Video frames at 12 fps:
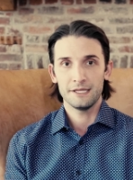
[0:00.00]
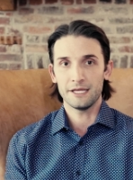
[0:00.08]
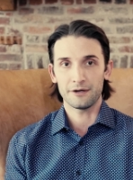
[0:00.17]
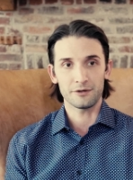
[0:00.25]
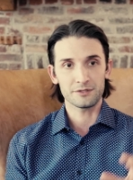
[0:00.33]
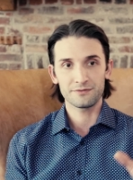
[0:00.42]

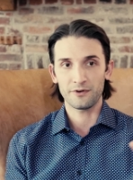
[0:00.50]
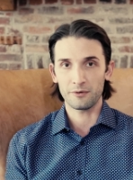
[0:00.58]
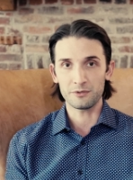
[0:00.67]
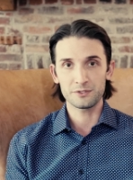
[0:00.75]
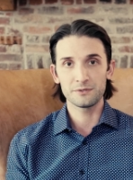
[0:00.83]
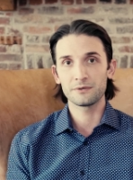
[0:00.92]
There's
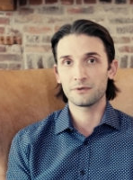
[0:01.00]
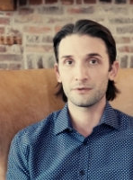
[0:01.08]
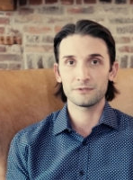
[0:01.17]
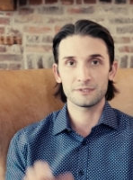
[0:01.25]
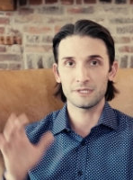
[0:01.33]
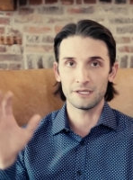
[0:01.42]

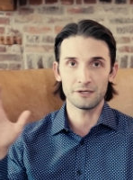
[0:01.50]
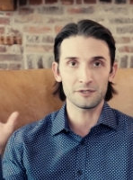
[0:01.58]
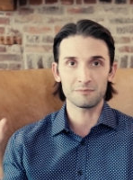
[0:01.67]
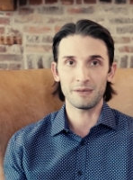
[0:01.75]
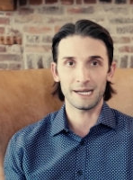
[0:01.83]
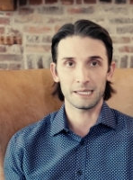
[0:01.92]
pharmaceuticals, then
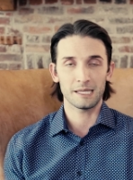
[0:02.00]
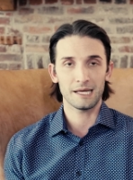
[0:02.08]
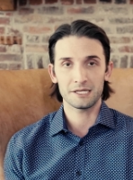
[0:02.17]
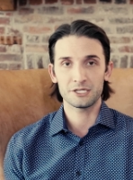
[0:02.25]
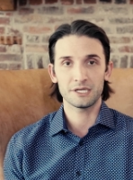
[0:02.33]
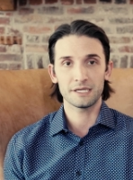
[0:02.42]
there's
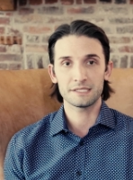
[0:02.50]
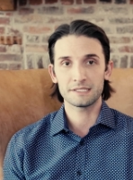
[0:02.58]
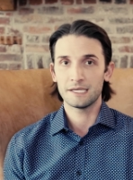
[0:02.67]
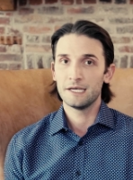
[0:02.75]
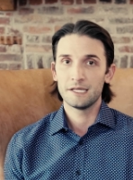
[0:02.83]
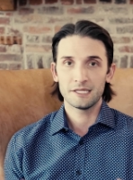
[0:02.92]

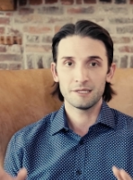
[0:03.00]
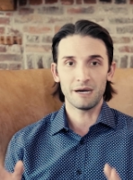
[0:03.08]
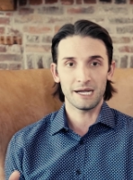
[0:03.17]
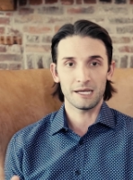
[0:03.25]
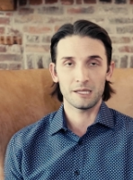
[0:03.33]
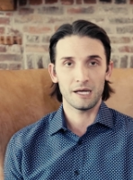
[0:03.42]
biologics. The
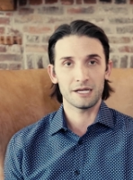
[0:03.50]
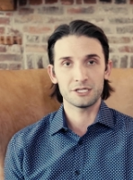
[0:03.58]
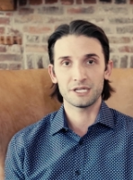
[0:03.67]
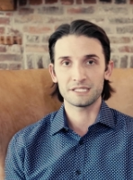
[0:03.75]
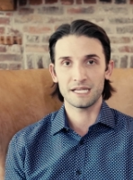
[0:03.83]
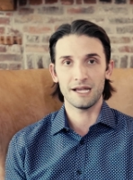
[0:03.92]

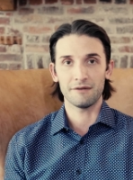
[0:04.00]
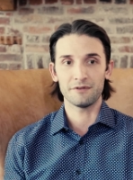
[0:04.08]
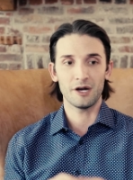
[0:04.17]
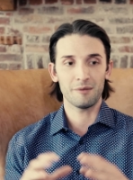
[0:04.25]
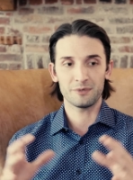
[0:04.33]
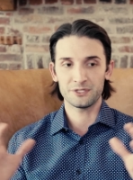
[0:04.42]
biologics have
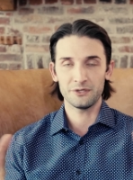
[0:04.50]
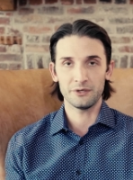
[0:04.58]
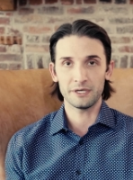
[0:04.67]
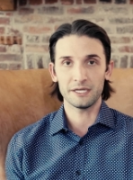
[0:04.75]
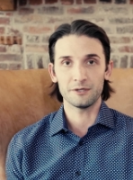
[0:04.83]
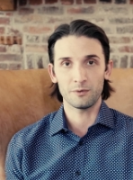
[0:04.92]
an
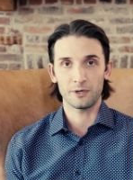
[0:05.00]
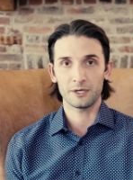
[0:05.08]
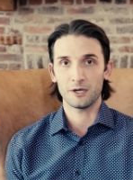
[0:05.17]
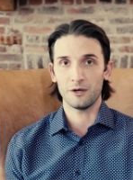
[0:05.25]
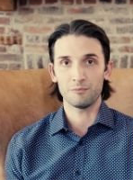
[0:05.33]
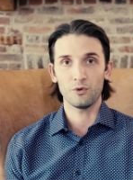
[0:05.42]
opportunity to
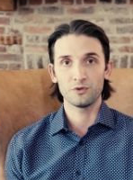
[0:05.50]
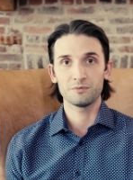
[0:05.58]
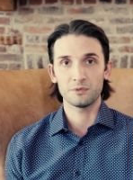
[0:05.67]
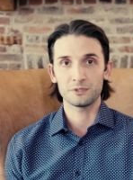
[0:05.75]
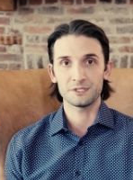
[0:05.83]
work on multiple